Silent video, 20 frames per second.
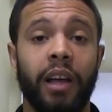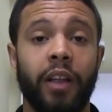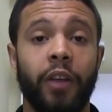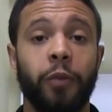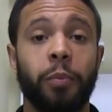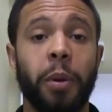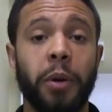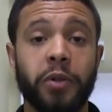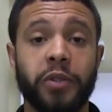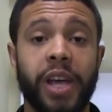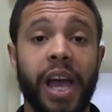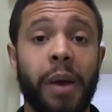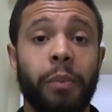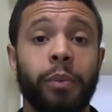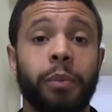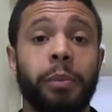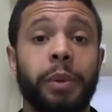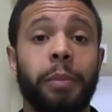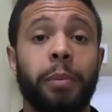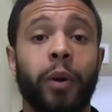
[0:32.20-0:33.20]
This post
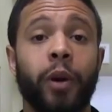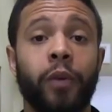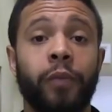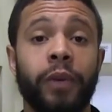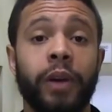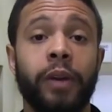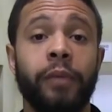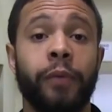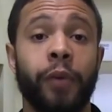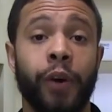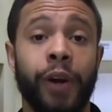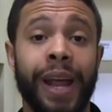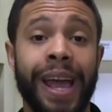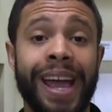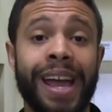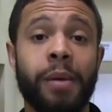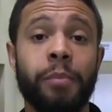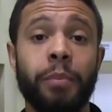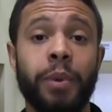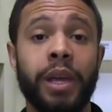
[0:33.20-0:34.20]
cap would be perfect for an
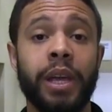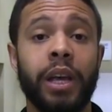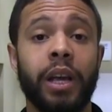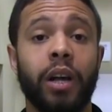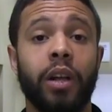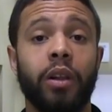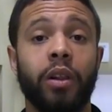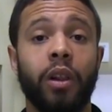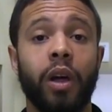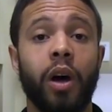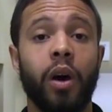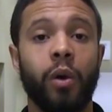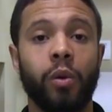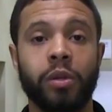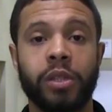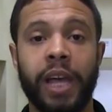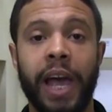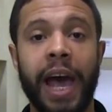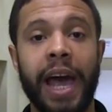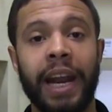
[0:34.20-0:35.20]
ambient
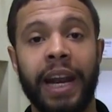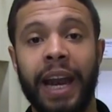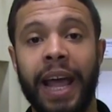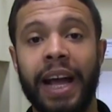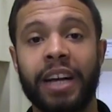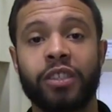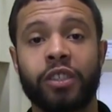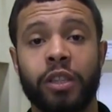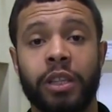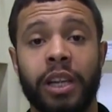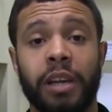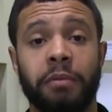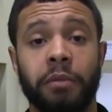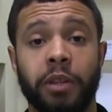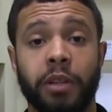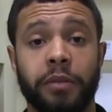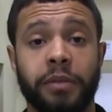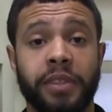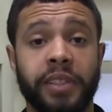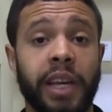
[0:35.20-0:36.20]
glow to add an extra
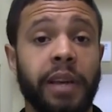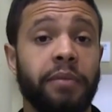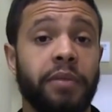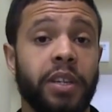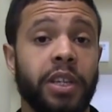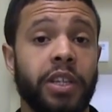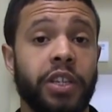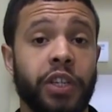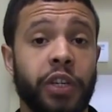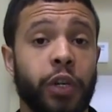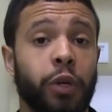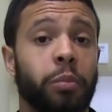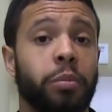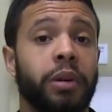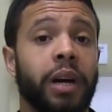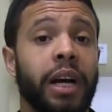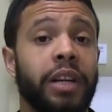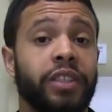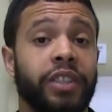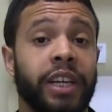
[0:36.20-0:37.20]
level of safety to your
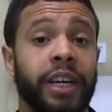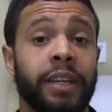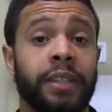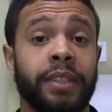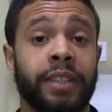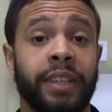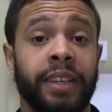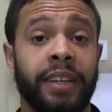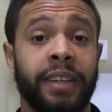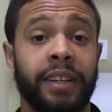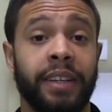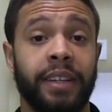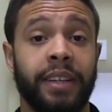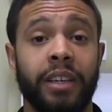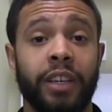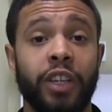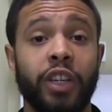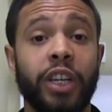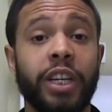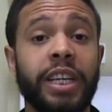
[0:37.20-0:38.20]
project.
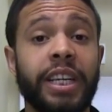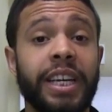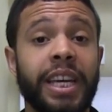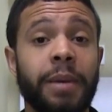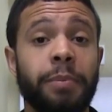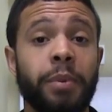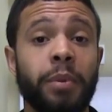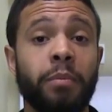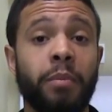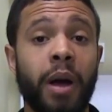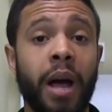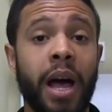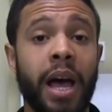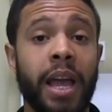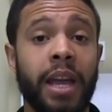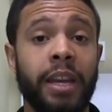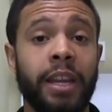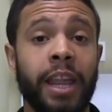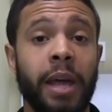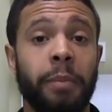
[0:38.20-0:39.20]
You need to keep in
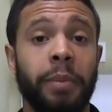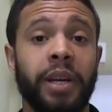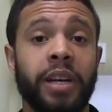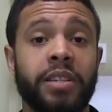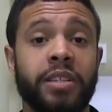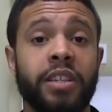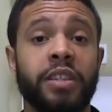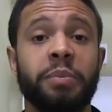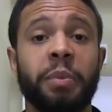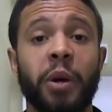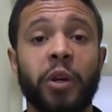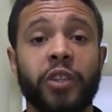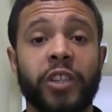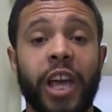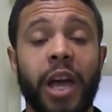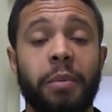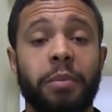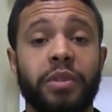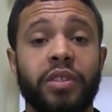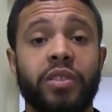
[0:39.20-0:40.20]
mind that because this post
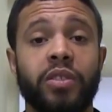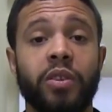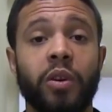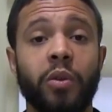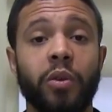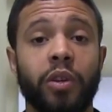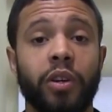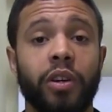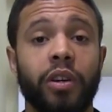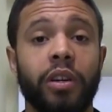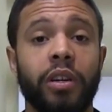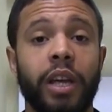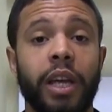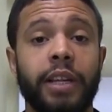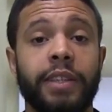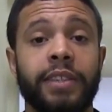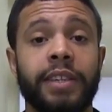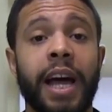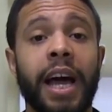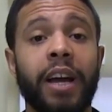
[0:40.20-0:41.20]
cap is solar,
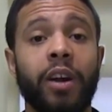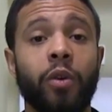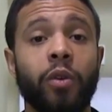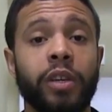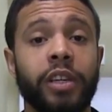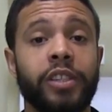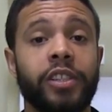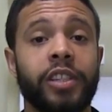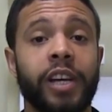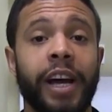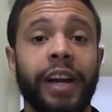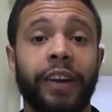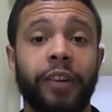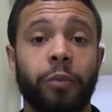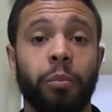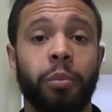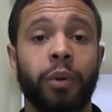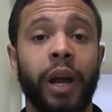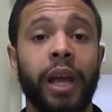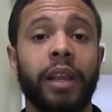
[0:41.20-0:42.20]
it's not going to shine
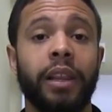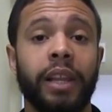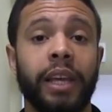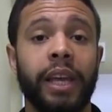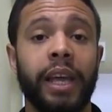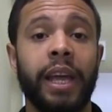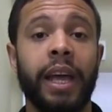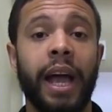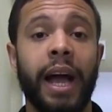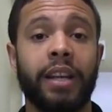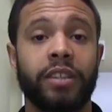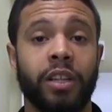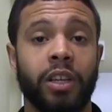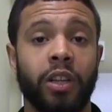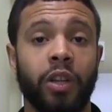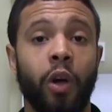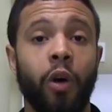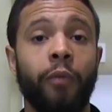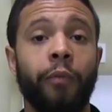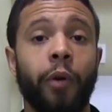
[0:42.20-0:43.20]
as brightly as a
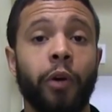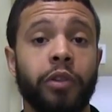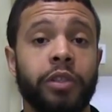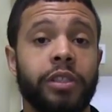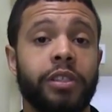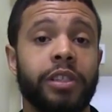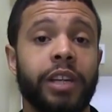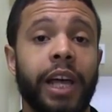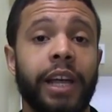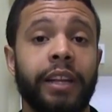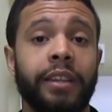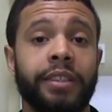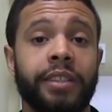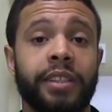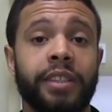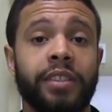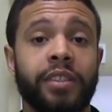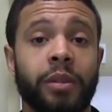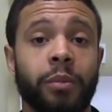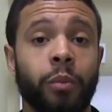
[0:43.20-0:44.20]
low voltage lighting
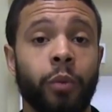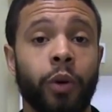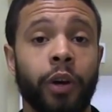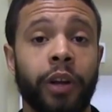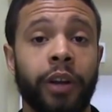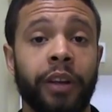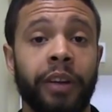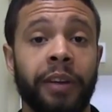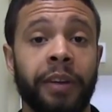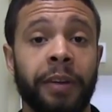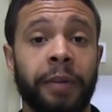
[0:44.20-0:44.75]
system would.